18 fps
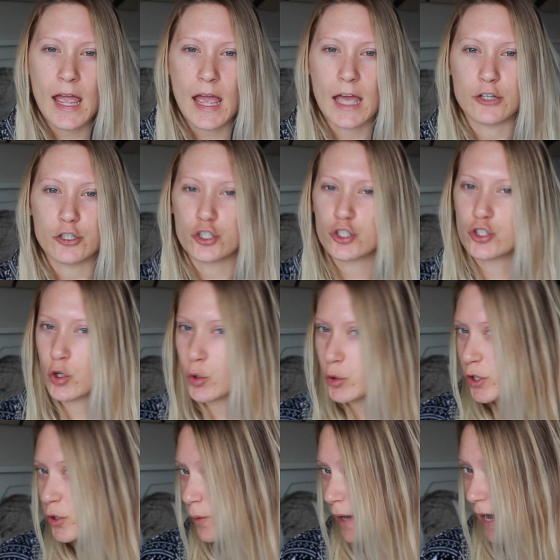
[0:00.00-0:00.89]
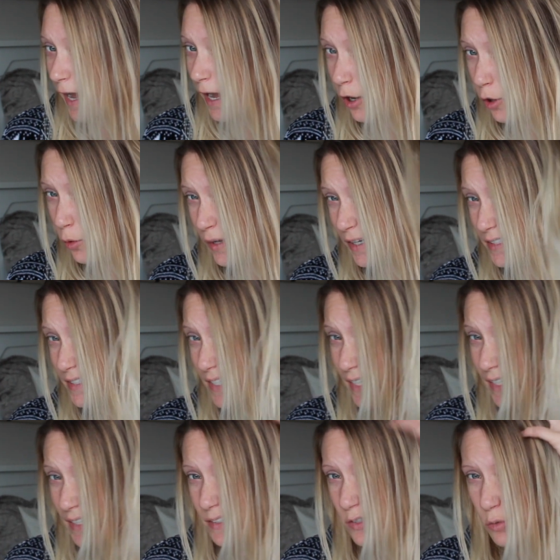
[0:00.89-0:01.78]
and show you how it
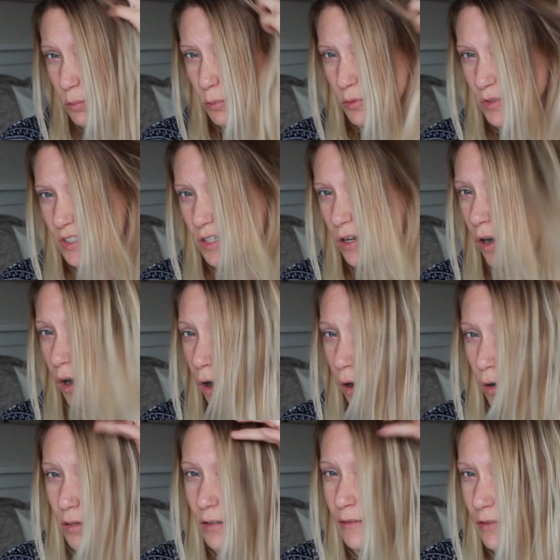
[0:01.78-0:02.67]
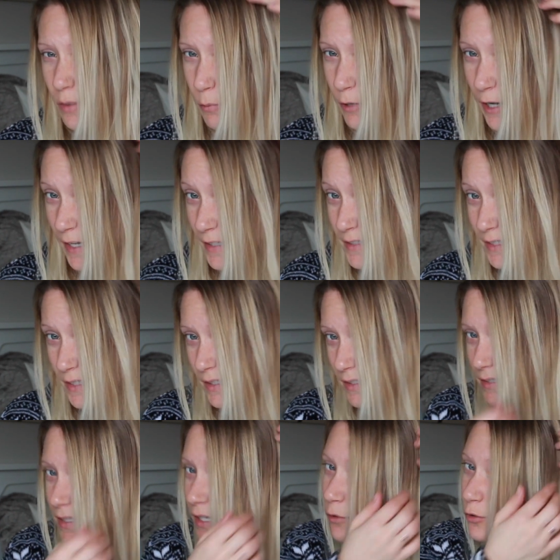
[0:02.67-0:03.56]
takes almost all of the
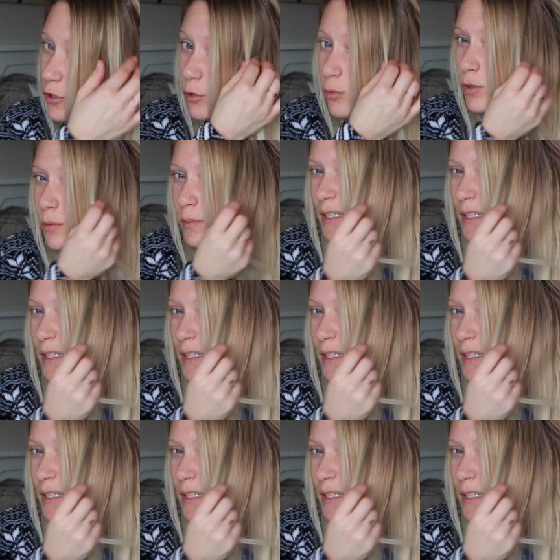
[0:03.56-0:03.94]
brassiness out. There will